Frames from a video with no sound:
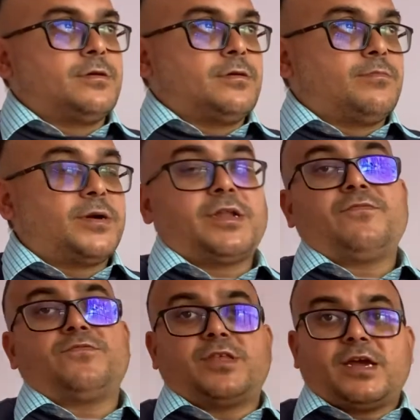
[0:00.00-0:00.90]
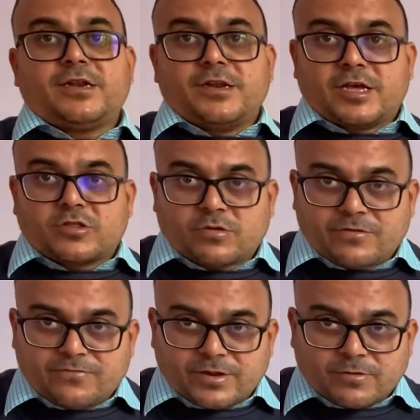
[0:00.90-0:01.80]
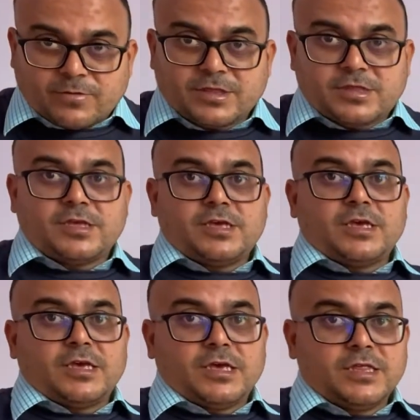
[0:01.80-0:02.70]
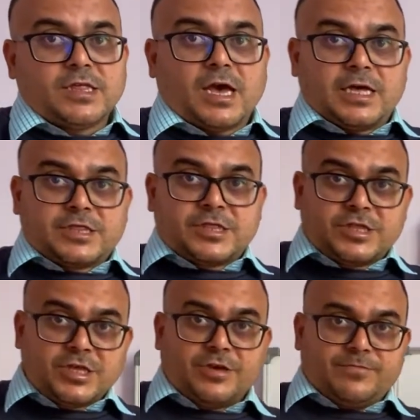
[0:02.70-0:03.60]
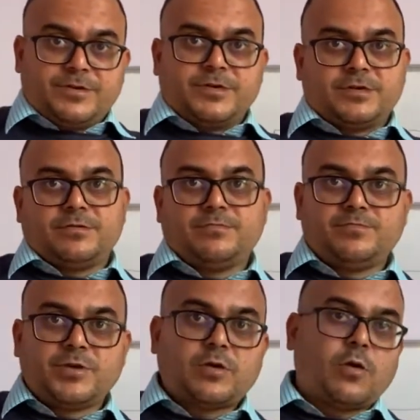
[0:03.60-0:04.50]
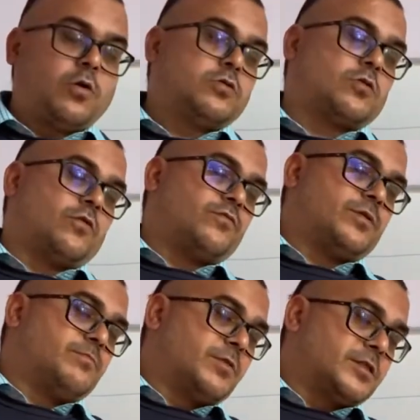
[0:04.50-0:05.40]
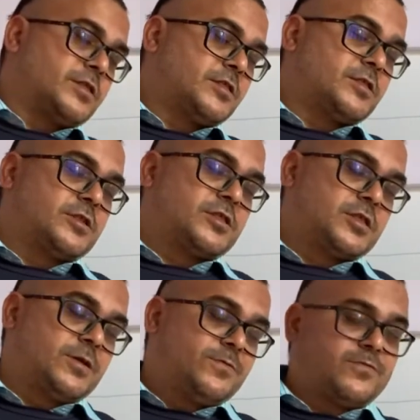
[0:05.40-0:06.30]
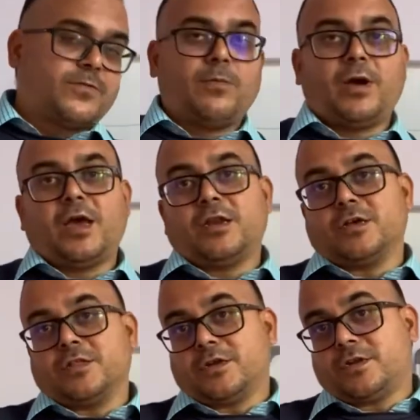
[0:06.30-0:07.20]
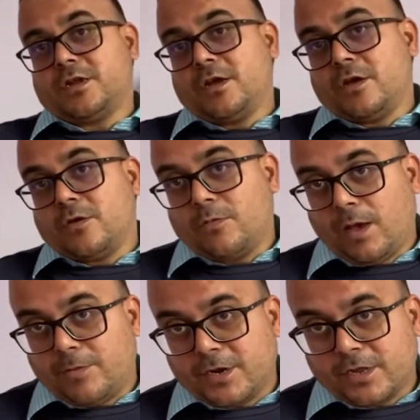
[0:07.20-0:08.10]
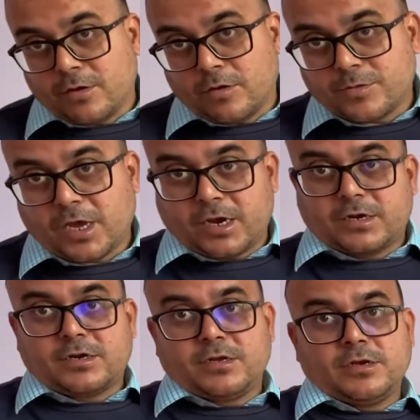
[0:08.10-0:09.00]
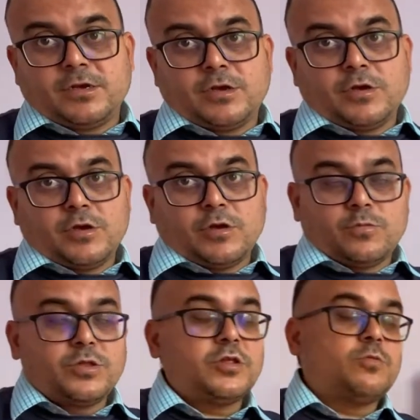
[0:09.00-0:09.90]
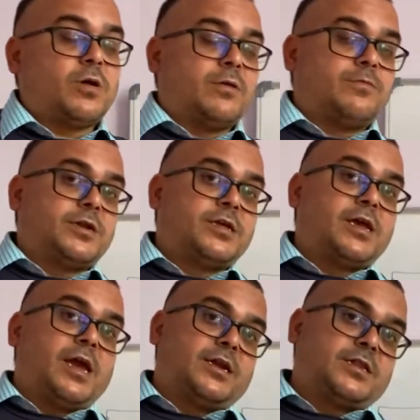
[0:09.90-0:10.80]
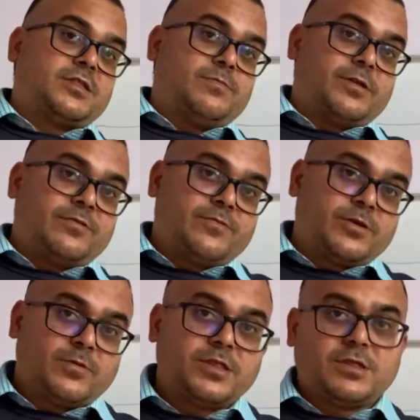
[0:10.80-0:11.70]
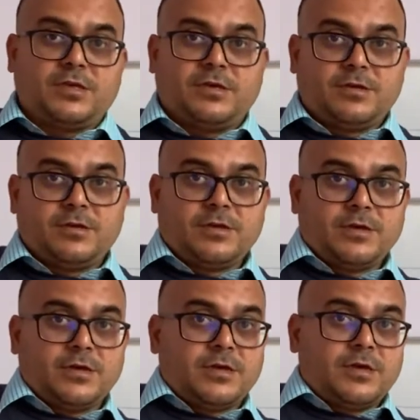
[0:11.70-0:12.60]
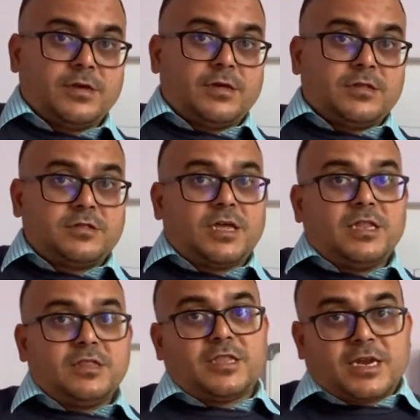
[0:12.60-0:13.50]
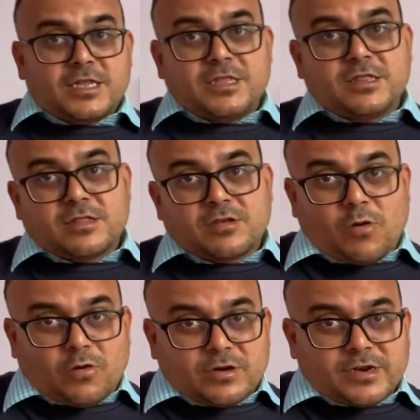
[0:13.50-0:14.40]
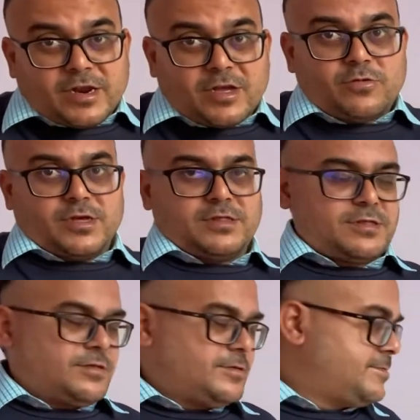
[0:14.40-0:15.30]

But if that natural frequency is achieved because of impulses received from another vibrating object, which is vibrating at similar frequency, then that is called resonance.